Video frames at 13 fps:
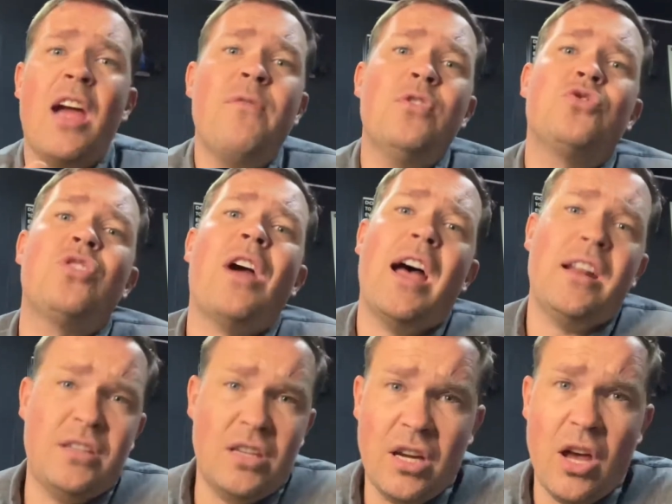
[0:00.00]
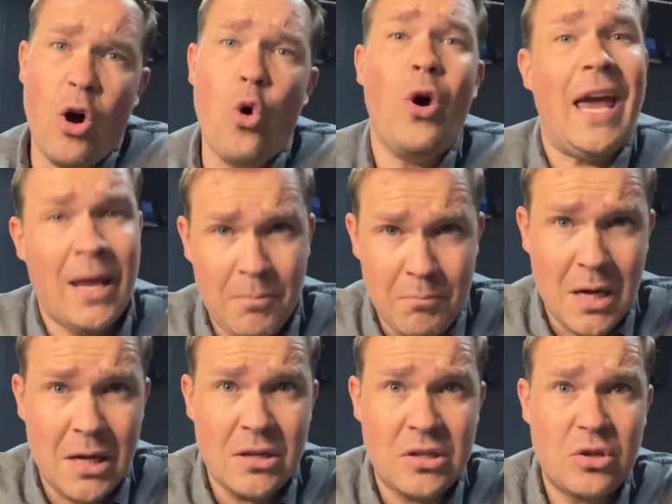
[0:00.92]
ever tried to go and
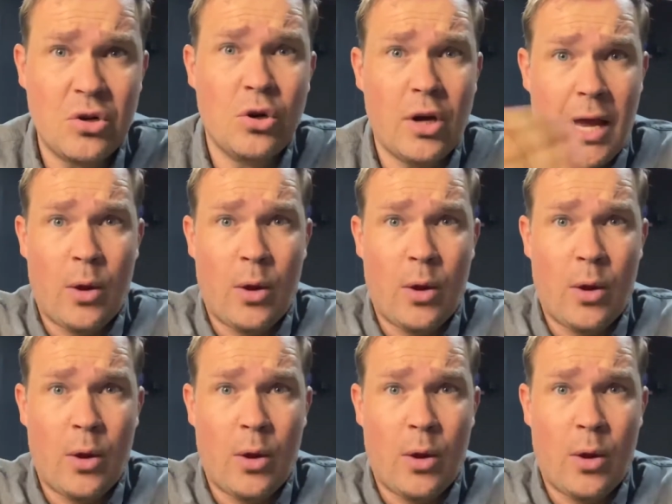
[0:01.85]
minister